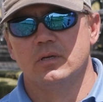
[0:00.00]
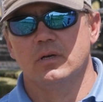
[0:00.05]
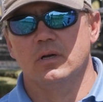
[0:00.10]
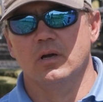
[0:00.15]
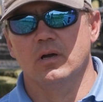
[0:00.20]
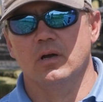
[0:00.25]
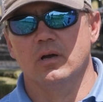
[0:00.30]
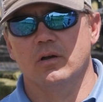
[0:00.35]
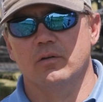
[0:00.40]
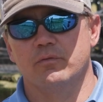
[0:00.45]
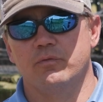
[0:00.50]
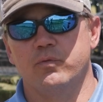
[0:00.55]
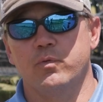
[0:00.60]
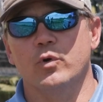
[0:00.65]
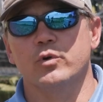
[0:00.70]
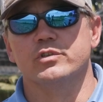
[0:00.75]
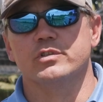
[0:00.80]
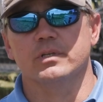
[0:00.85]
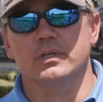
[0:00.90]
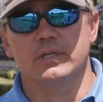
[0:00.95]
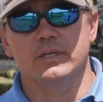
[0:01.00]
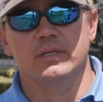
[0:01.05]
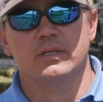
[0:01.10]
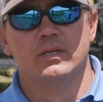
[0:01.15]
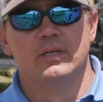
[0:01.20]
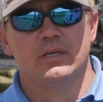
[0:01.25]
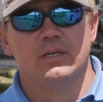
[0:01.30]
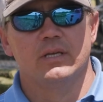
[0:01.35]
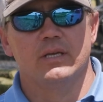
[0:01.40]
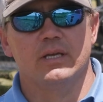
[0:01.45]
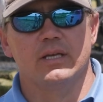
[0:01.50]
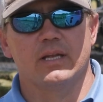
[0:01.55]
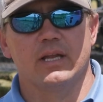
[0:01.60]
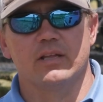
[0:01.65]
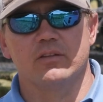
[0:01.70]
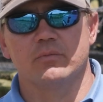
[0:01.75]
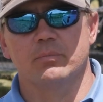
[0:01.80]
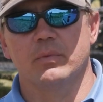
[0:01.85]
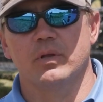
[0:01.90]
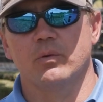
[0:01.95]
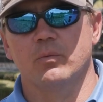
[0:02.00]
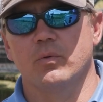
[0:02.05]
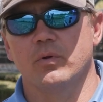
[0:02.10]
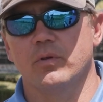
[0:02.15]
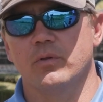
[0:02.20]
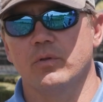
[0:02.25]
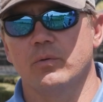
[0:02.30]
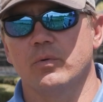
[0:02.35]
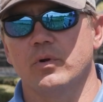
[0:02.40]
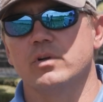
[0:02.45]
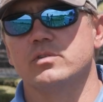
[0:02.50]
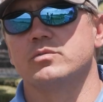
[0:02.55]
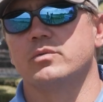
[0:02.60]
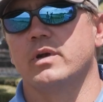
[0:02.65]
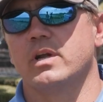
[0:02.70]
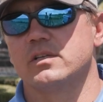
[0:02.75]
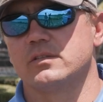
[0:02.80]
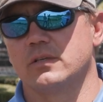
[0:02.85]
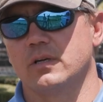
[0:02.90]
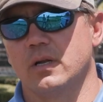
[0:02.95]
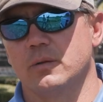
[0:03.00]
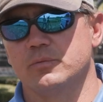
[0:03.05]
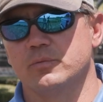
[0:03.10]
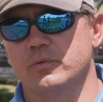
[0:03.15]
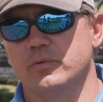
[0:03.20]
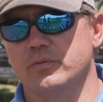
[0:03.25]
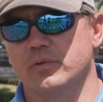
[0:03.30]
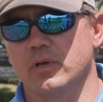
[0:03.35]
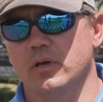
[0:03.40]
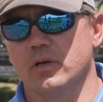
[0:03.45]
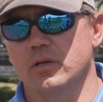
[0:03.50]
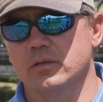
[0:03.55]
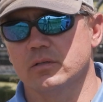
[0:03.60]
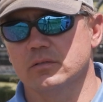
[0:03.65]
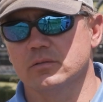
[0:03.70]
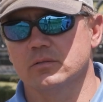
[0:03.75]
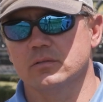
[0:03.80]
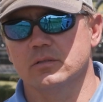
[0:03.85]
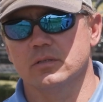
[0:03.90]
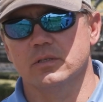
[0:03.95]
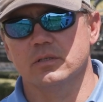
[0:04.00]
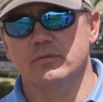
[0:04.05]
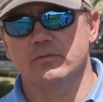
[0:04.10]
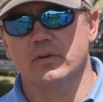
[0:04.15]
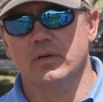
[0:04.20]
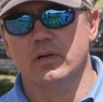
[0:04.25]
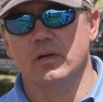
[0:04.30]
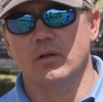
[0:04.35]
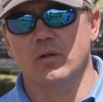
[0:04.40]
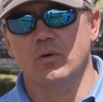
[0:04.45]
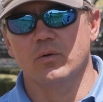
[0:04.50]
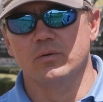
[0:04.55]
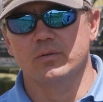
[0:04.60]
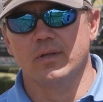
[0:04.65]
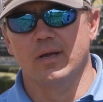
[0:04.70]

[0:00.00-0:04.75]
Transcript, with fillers: Uh, unfortunately, it has been one of the worst rice crops we've cut in, in a very long